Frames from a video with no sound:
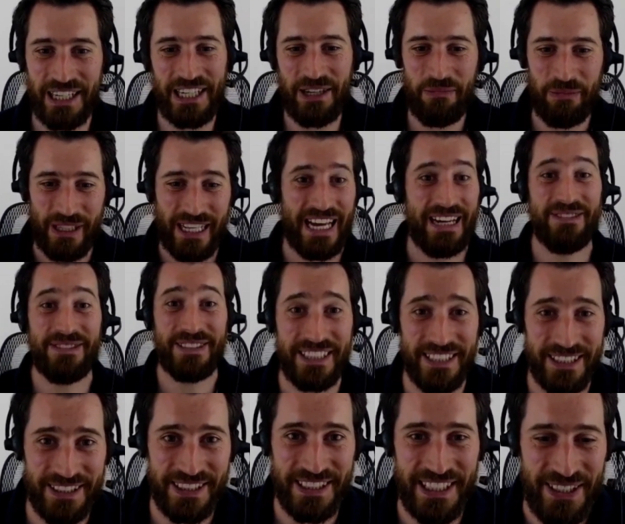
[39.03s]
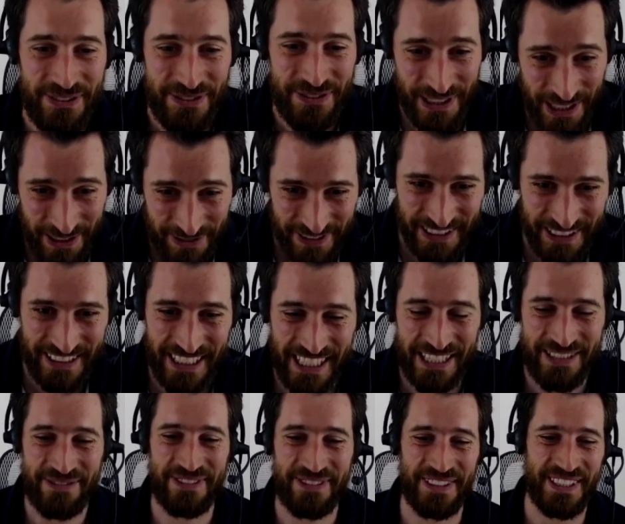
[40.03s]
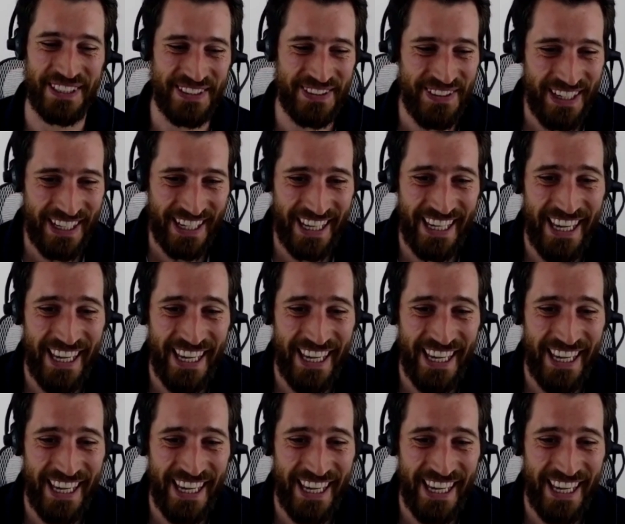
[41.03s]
but have it free up the time for you.